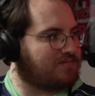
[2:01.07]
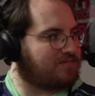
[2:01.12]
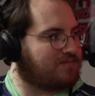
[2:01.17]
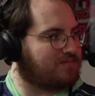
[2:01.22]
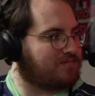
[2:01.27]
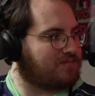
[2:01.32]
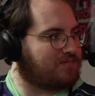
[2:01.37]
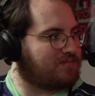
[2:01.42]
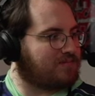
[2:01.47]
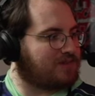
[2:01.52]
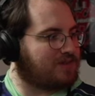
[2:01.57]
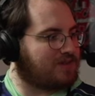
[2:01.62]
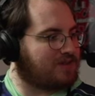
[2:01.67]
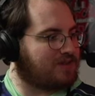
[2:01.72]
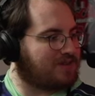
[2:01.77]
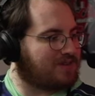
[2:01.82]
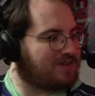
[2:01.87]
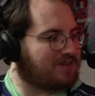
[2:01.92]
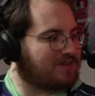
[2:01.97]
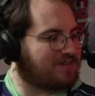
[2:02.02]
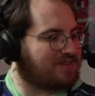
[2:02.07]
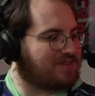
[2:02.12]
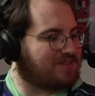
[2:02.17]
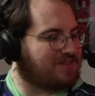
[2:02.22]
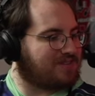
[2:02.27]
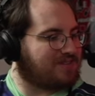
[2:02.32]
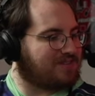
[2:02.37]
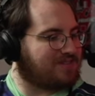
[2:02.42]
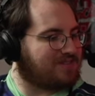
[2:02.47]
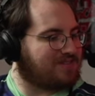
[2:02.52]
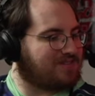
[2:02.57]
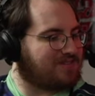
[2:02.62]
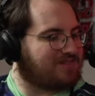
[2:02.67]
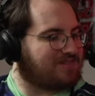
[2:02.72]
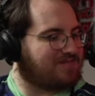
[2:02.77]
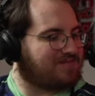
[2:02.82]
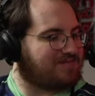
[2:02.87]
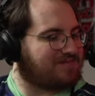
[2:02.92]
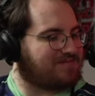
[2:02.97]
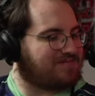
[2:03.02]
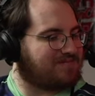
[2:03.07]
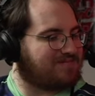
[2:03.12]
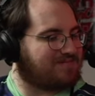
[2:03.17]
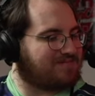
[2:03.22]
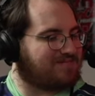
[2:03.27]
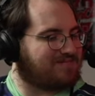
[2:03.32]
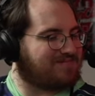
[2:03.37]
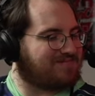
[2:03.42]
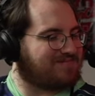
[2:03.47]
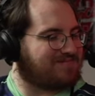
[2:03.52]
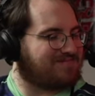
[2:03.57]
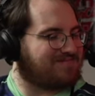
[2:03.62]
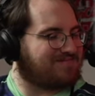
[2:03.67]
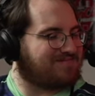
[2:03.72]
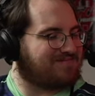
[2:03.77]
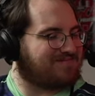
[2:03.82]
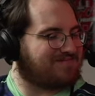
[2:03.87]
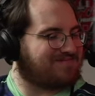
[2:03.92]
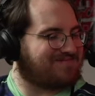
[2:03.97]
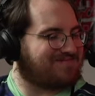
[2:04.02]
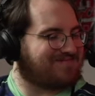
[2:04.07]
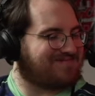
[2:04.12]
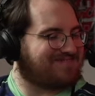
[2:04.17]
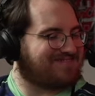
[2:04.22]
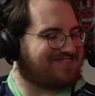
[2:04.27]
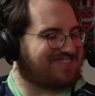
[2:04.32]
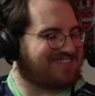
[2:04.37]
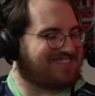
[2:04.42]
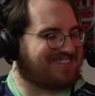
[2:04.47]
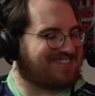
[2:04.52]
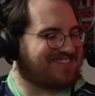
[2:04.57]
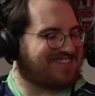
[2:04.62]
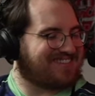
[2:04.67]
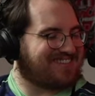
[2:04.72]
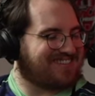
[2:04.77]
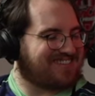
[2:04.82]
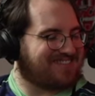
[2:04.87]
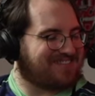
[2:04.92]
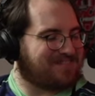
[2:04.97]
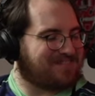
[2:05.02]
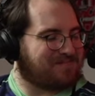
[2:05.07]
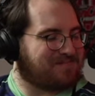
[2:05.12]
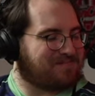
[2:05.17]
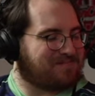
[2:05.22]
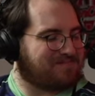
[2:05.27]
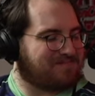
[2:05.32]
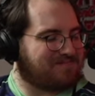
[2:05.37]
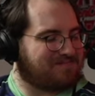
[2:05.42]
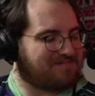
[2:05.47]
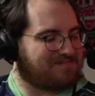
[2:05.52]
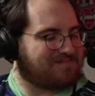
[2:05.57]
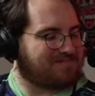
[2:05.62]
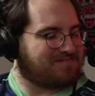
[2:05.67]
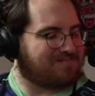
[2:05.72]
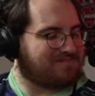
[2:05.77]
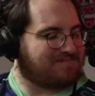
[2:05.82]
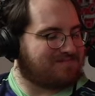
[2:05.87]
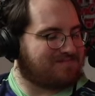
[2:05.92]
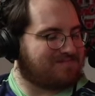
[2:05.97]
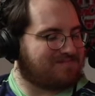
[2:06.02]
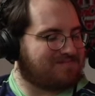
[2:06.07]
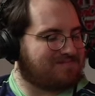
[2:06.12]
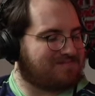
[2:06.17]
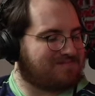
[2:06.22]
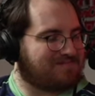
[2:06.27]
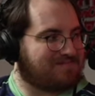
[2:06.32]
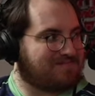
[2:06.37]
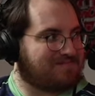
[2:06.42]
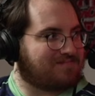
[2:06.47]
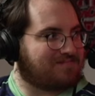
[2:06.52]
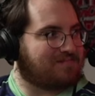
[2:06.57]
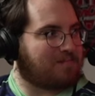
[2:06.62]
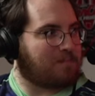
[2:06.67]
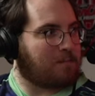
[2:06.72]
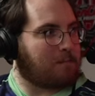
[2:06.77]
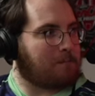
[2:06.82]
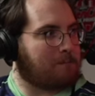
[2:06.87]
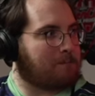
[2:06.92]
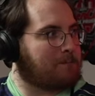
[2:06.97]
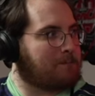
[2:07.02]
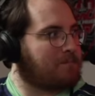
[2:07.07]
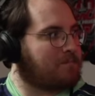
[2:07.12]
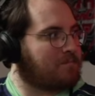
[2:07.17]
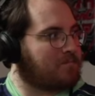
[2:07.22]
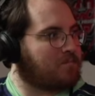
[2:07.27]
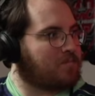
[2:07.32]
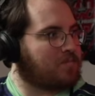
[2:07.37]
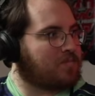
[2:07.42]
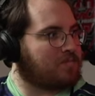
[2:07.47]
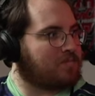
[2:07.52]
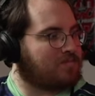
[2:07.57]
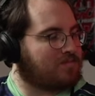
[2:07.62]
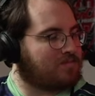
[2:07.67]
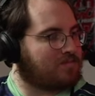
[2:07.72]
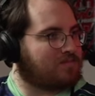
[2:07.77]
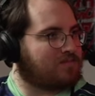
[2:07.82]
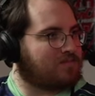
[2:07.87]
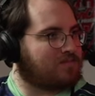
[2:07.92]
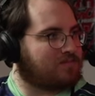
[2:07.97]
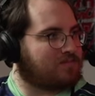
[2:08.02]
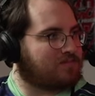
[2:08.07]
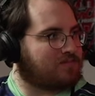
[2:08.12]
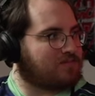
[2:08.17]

No words are spoken by the person on screen.